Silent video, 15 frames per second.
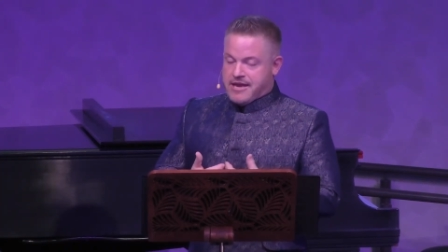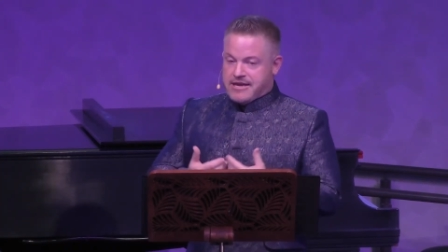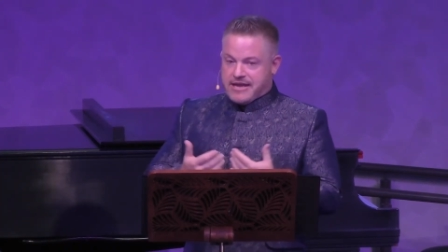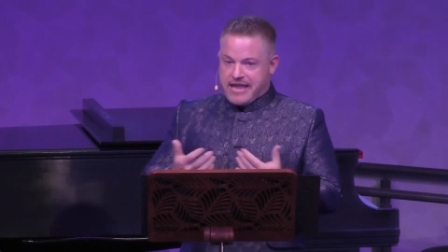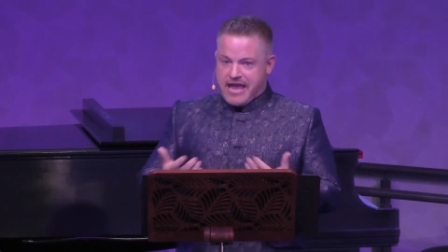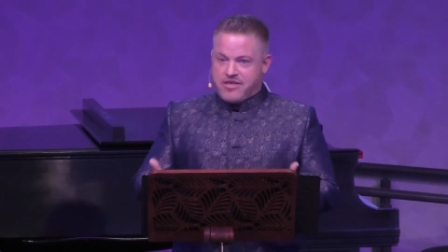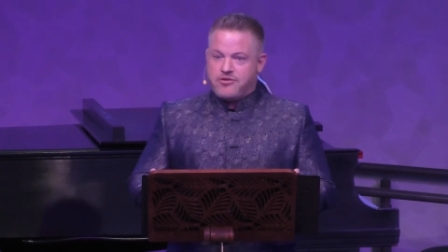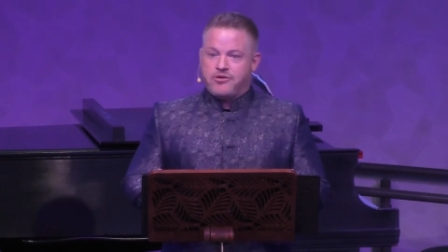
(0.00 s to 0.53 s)

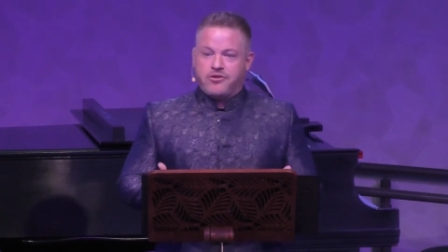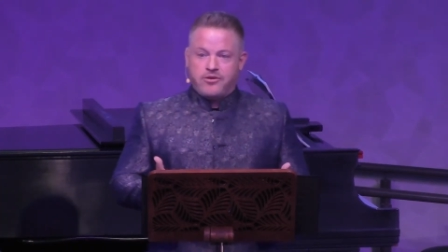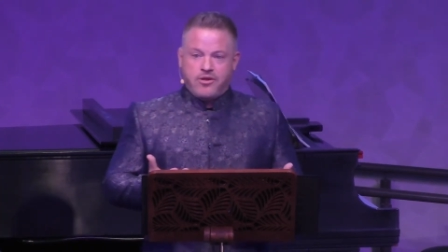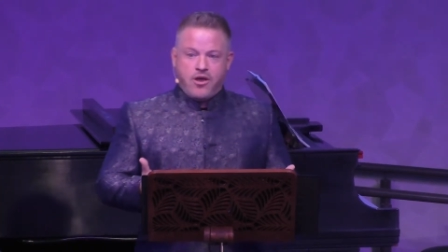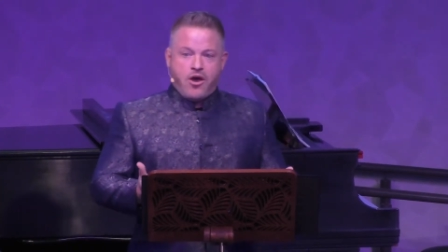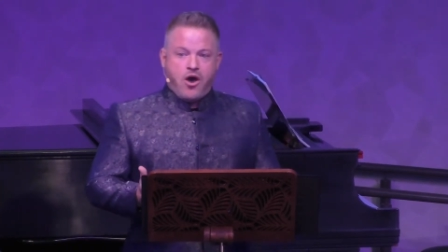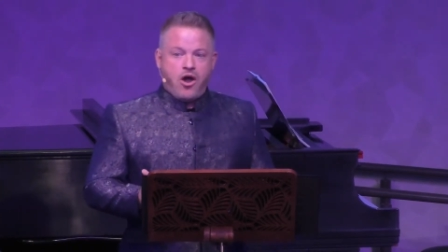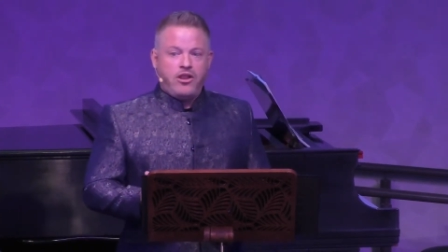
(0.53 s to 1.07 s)
Together,
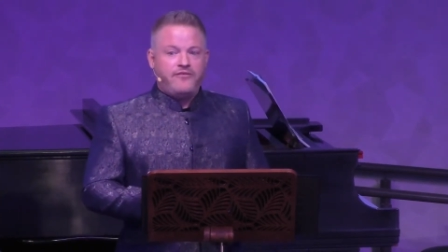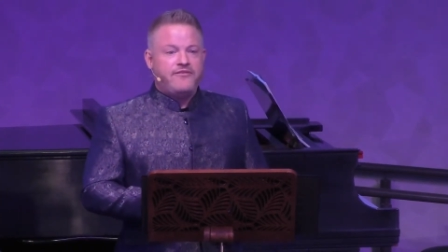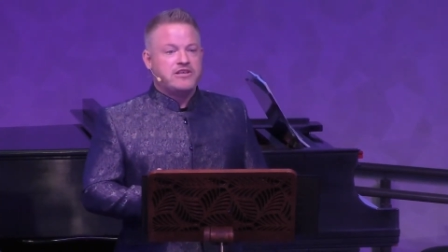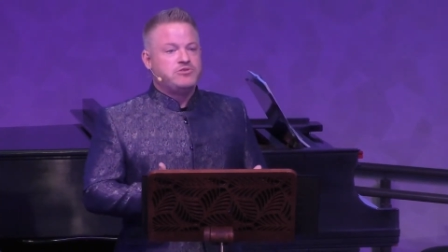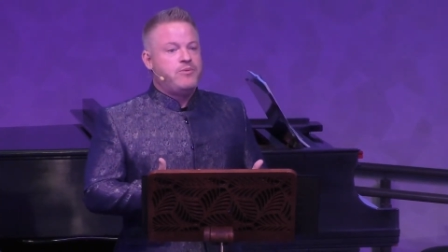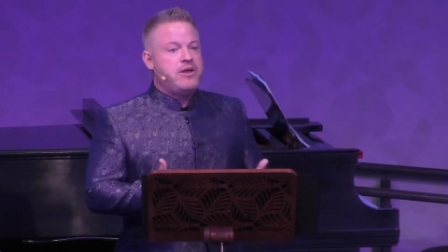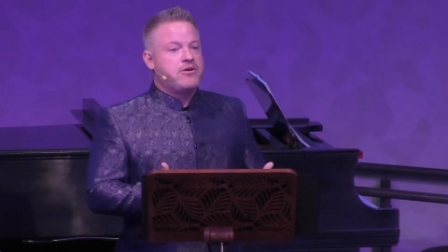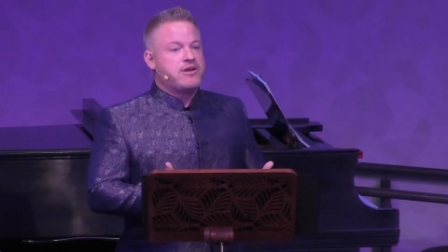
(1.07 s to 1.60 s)
all of
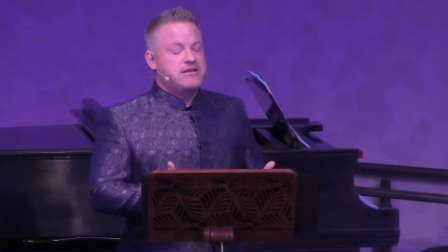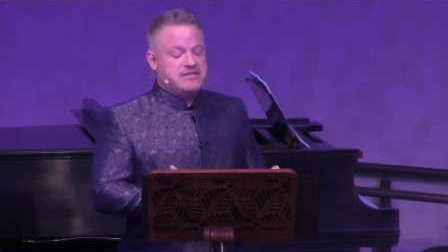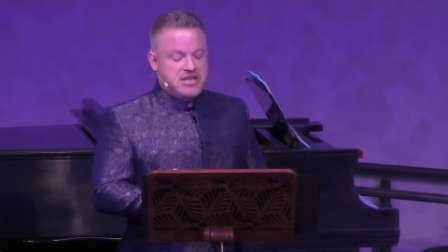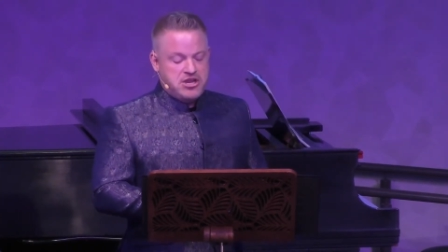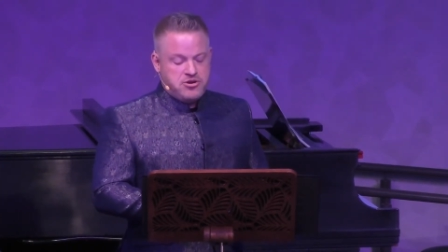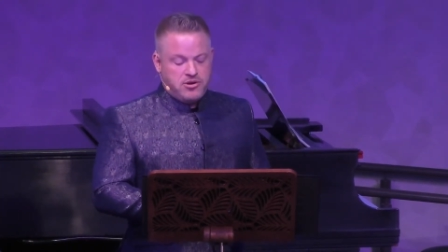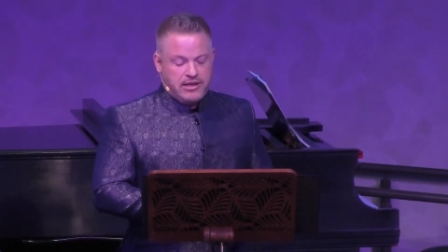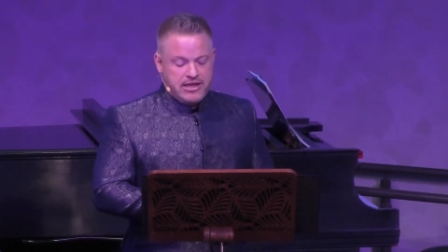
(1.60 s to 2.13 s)
us, we are
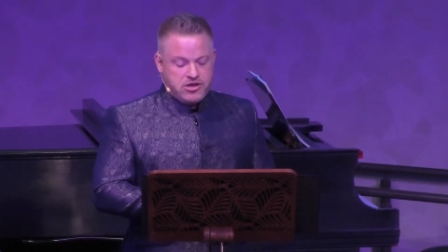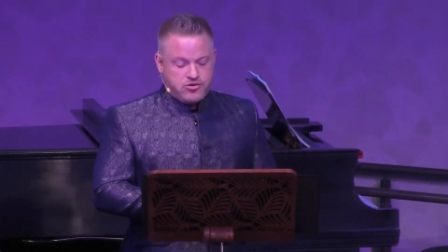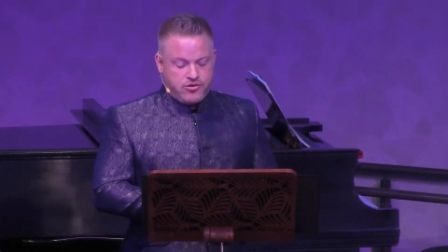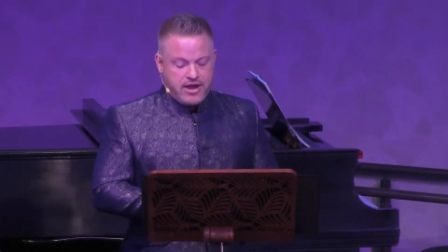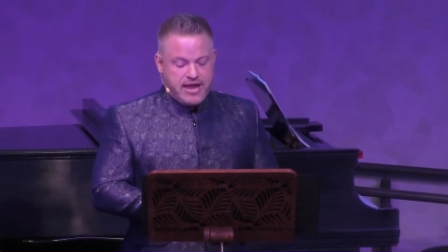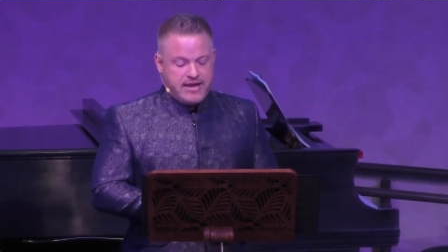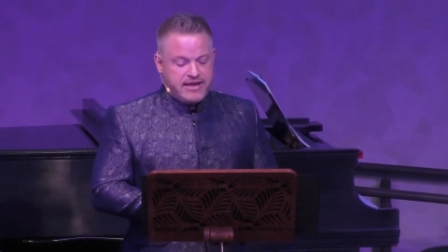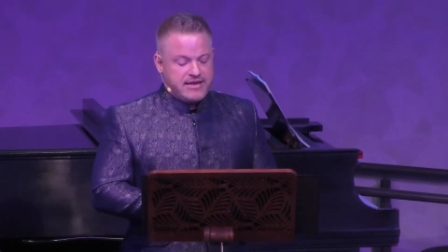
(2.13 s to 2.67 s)
continually
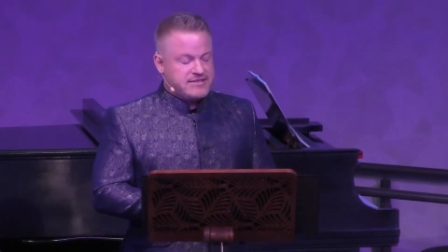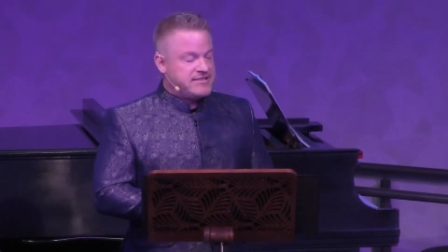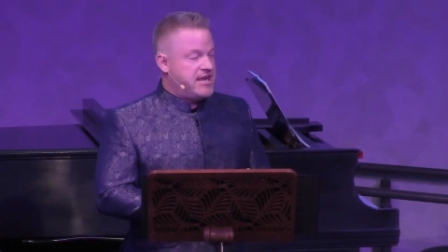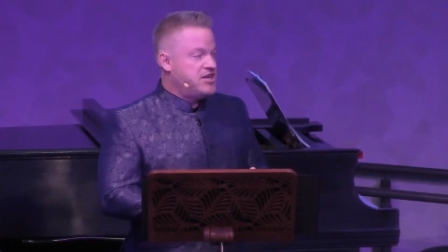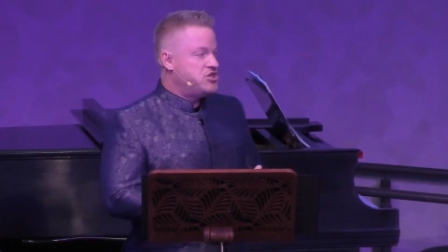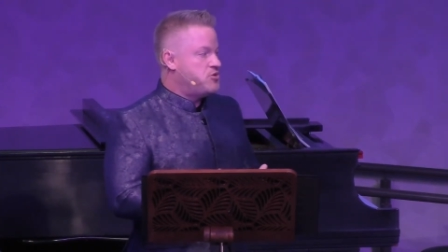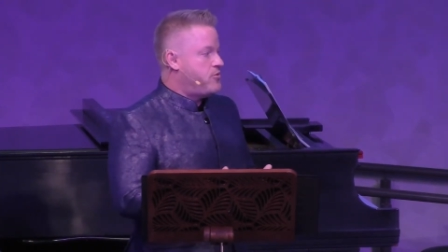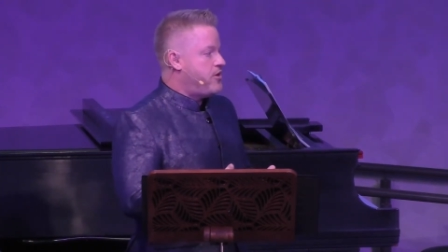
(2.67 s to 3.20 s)
creating a
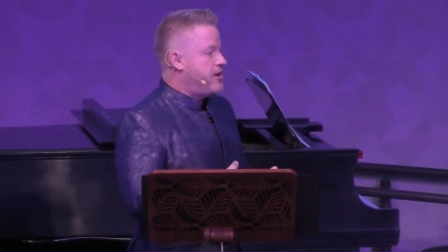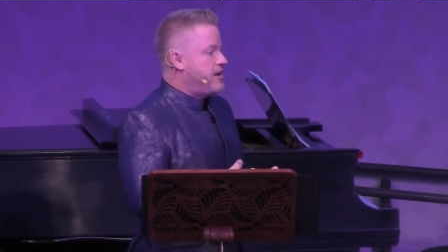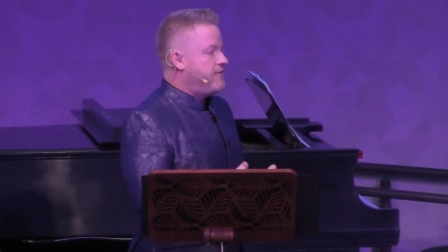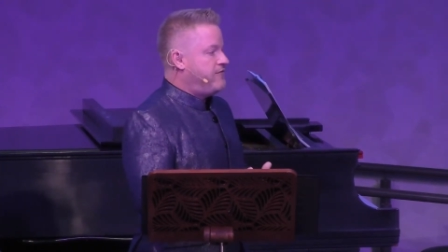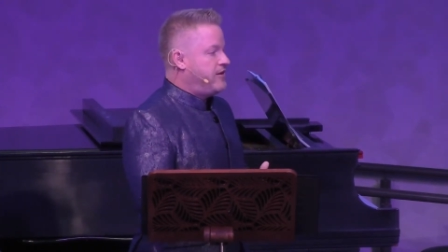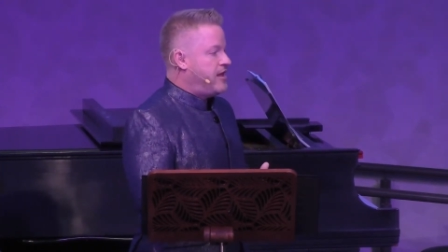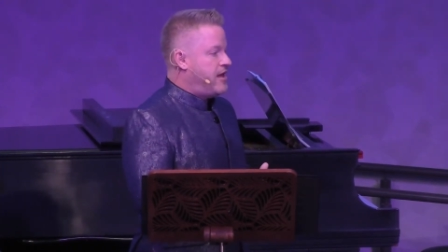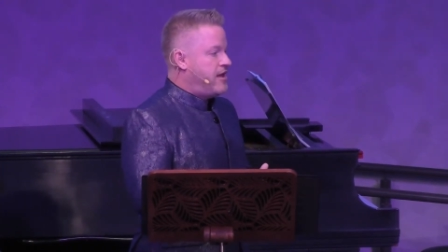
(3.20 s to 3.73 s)
sanctuary
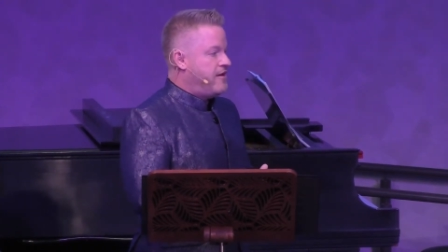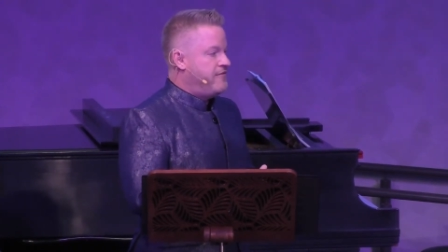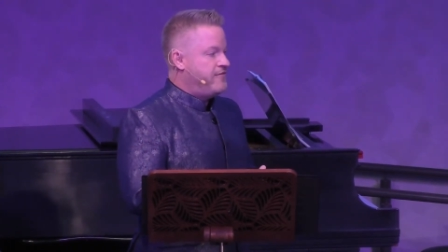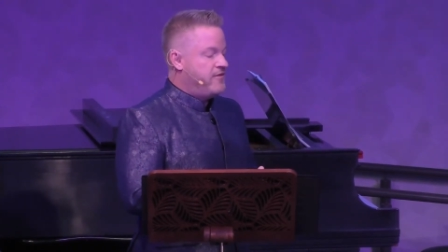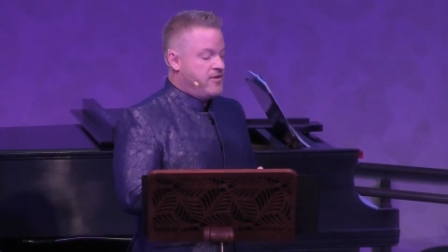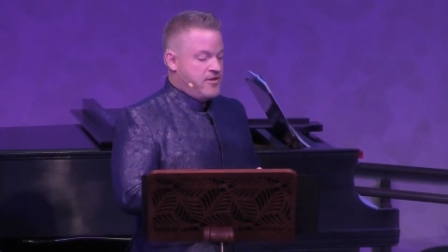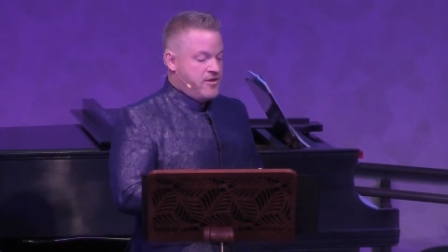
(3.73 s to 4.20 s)
of love,